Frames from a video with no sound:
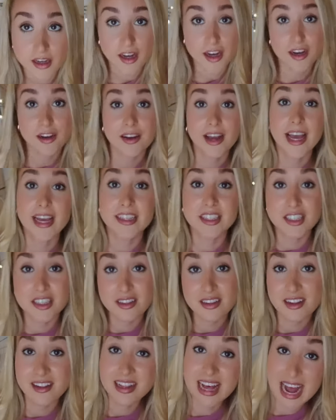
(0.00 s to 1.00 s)
Okay, so the
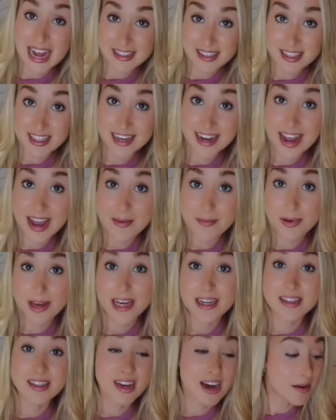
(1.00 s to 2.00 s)
last thing I
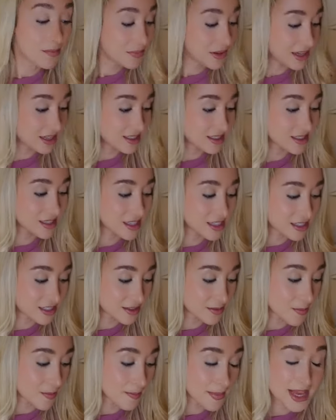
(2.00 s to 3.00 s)
picked up is
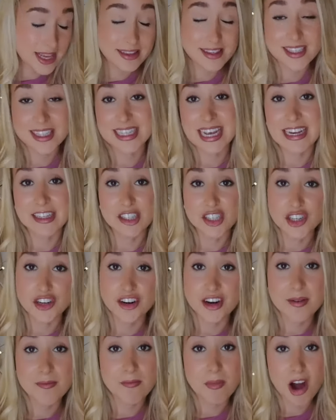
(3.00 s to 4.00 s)
this
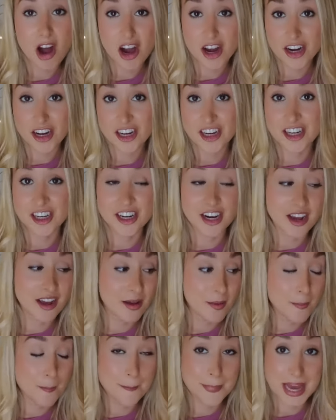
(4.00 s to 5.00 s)
mid-century modern
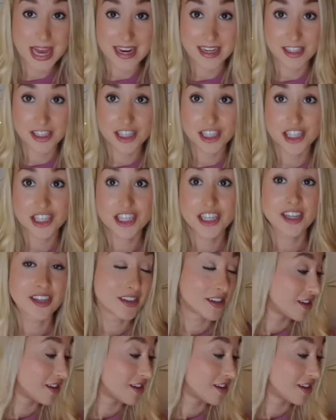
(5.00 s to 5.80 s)
bench,